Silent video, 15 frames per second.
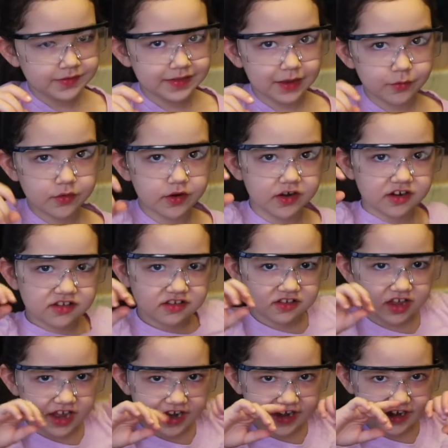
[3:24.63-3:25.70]
now we're going to
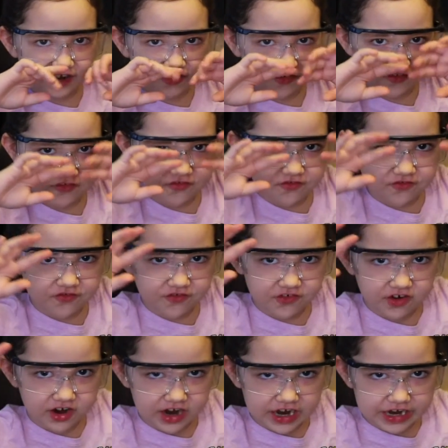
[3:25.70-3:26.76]
light it on
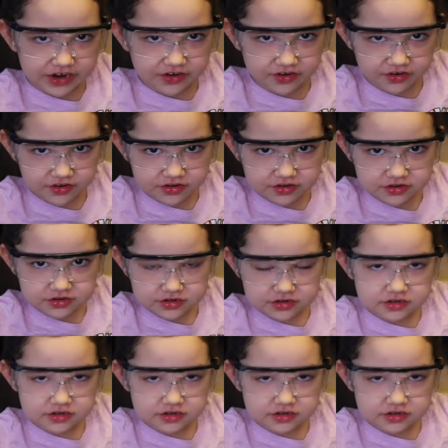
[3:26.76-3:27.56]
fire.